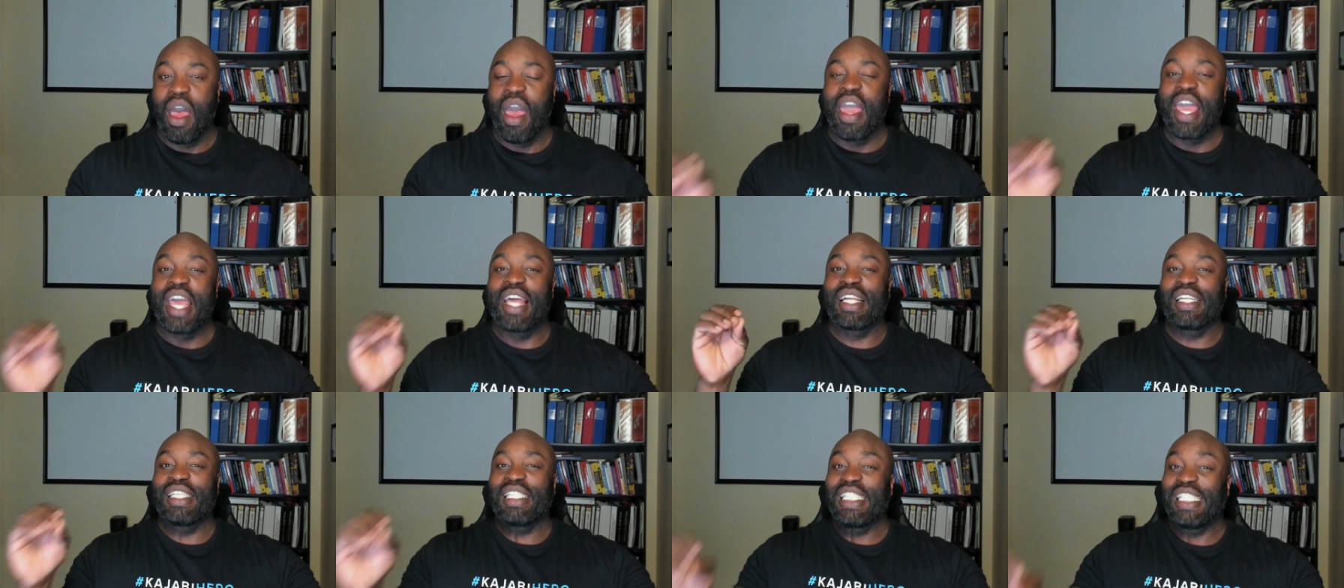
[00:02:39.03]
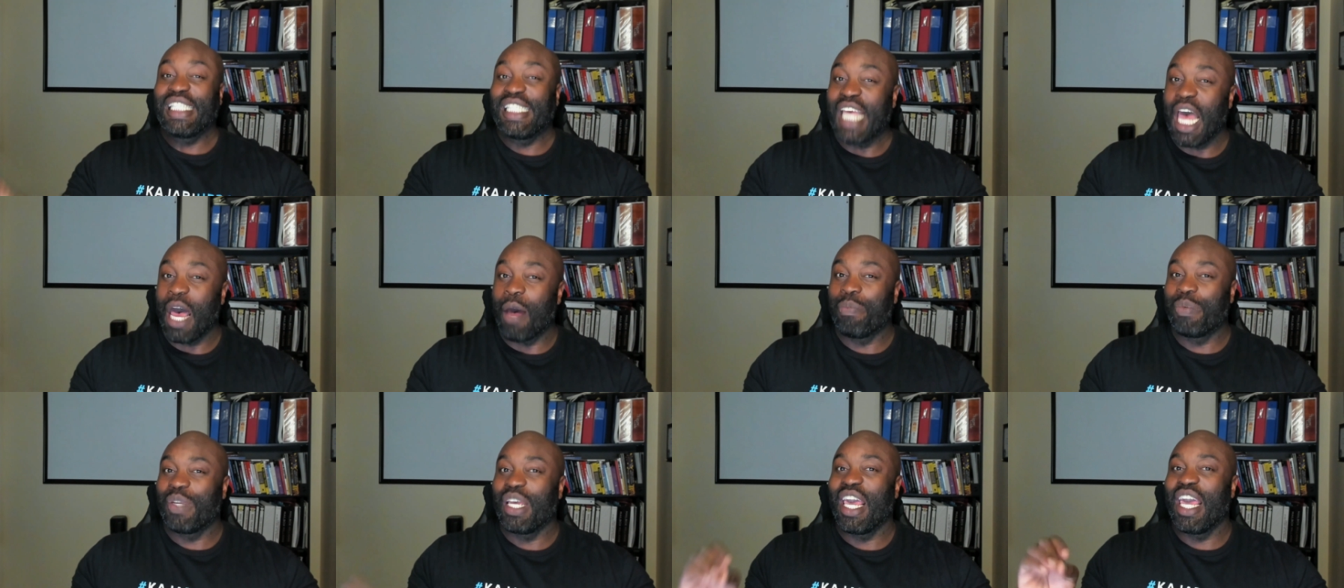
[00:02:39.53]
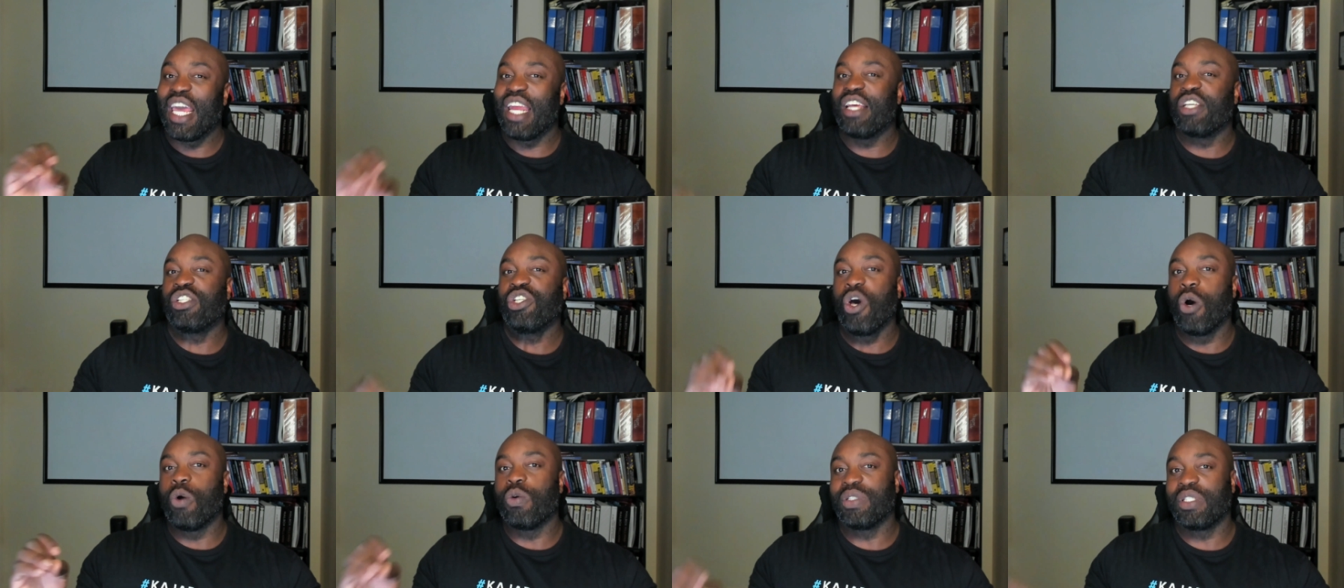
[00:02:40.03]
except it
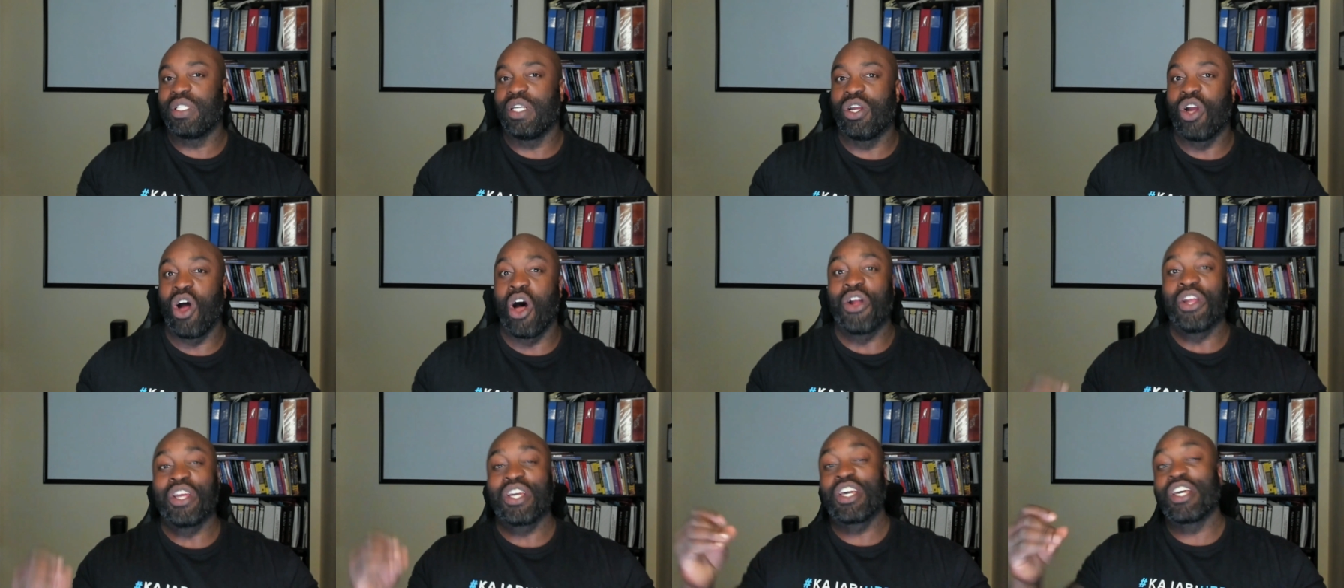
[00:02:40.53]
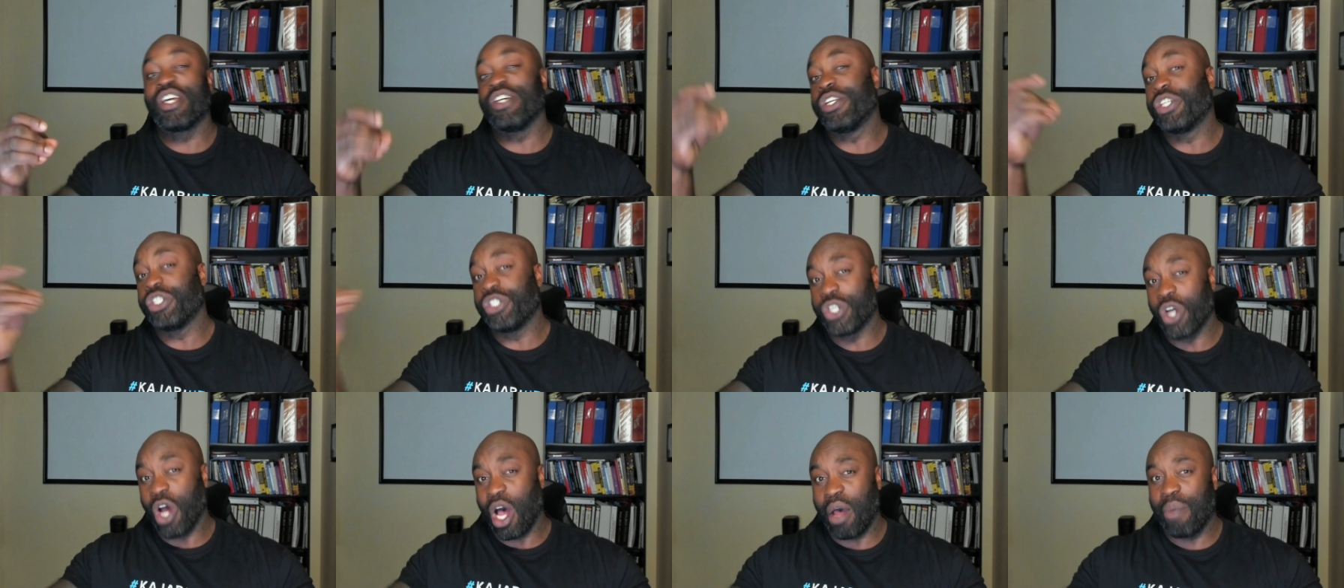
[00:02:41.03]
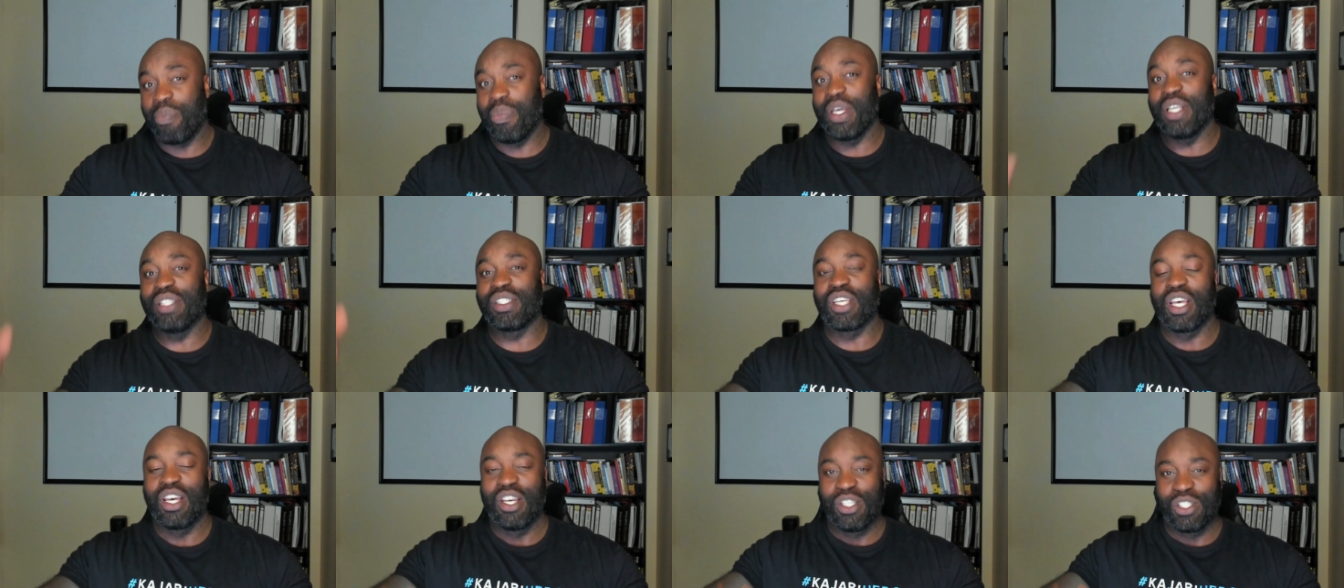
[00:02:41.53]
is hosted on
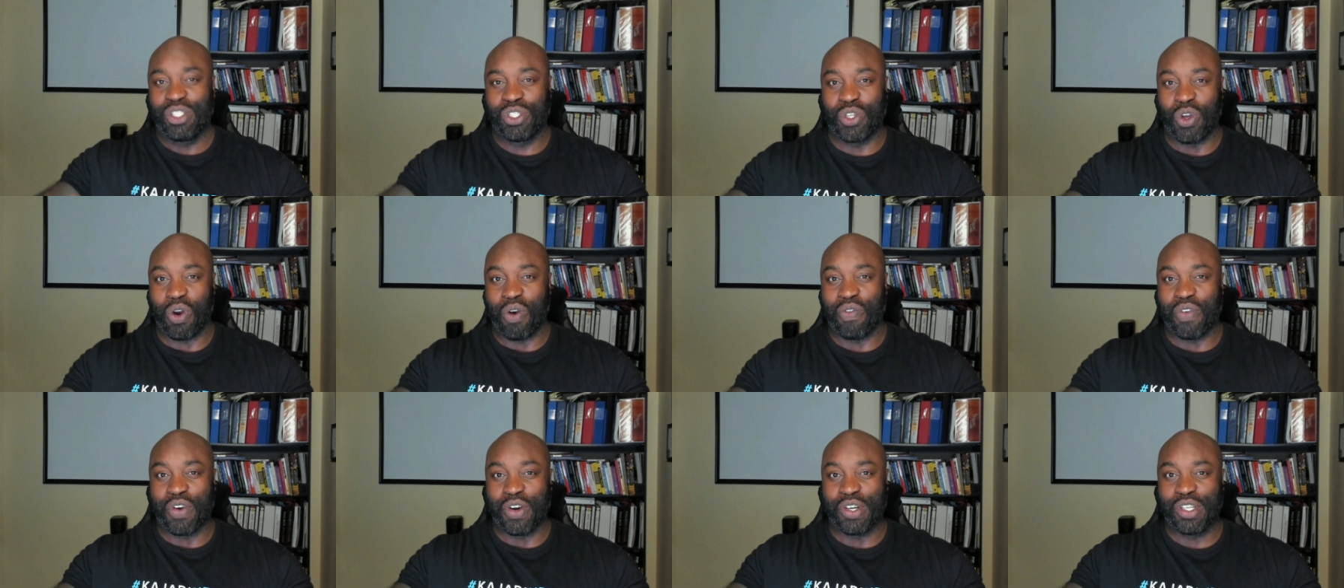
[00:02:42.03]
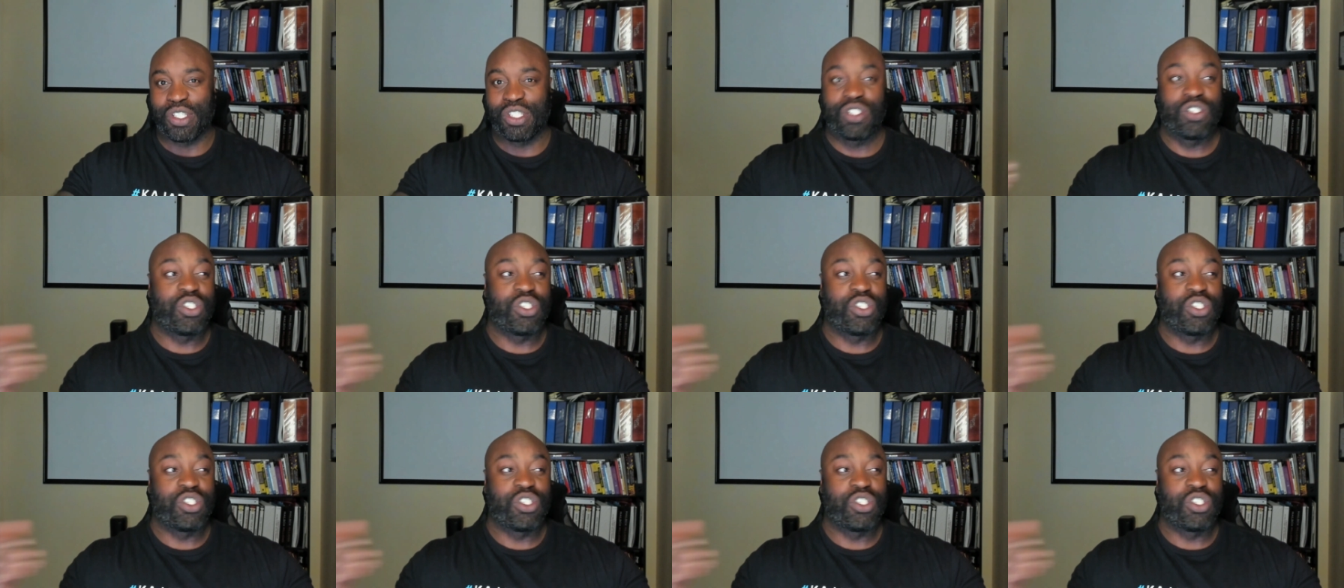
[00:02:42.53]
Kajabi's servers,